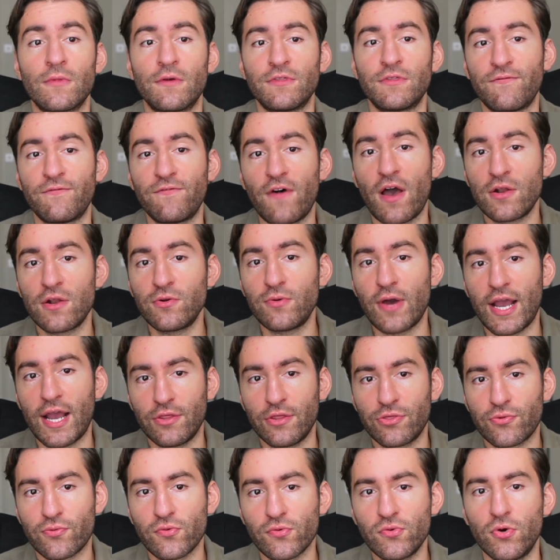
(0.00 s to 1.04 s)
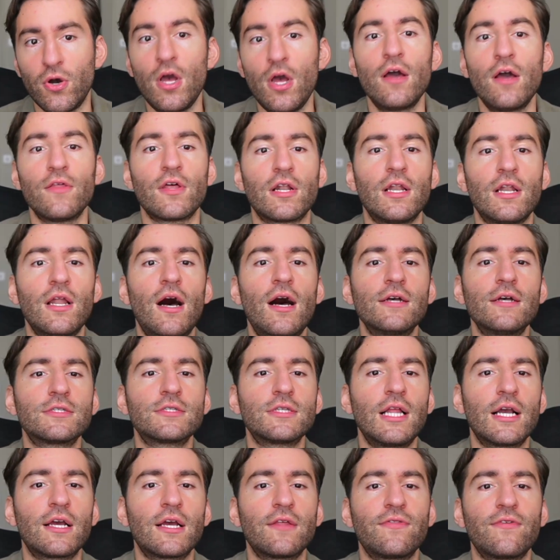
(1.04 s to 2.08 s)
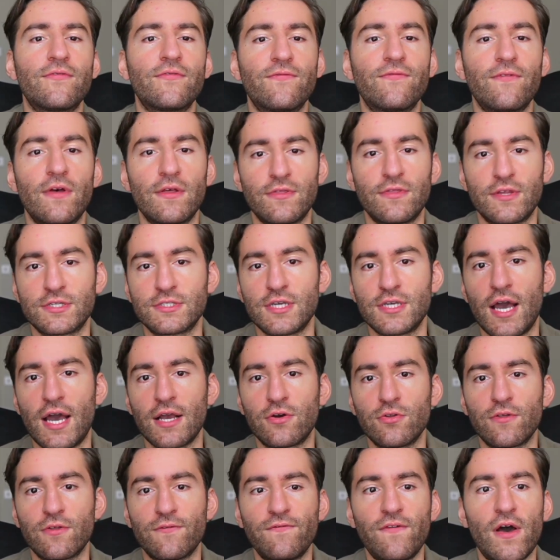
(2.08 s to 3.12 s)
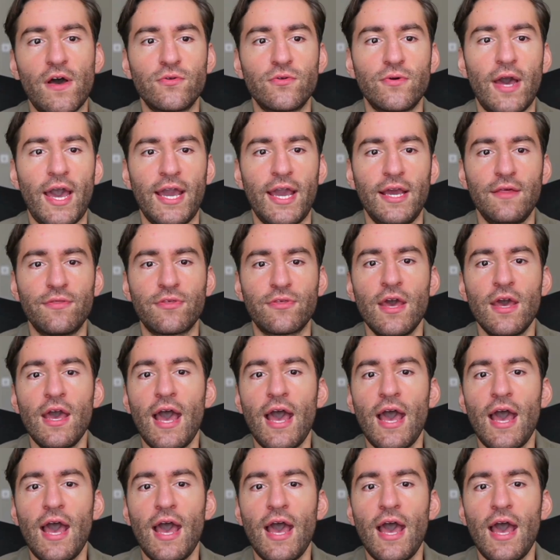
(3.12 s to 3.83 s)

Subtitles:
The final eighth rule. The last leg of the cycle, the final eighth,